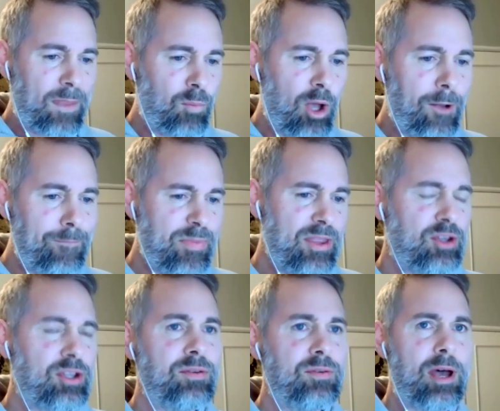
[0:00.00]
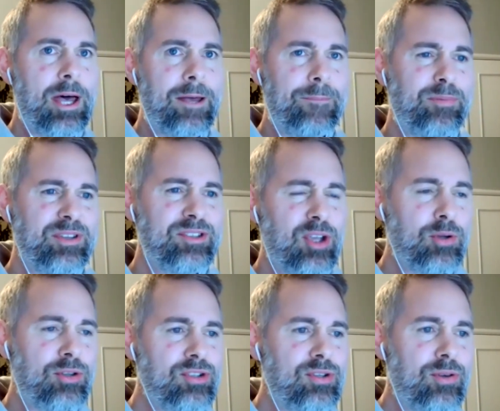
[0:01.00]
Well, you can uh, please go
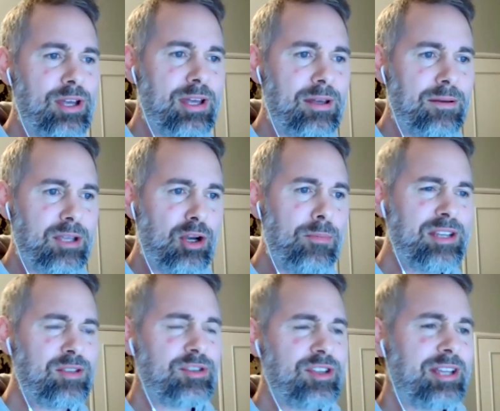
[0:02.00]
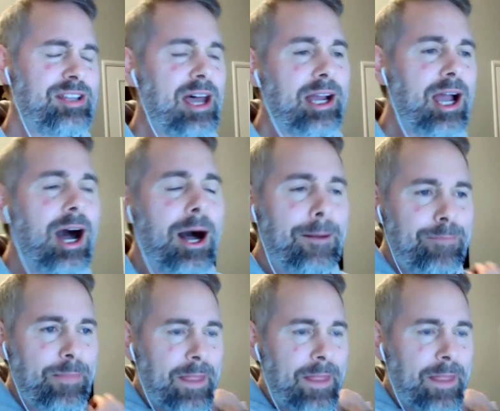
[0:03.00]
to uh, you know mitratech.com.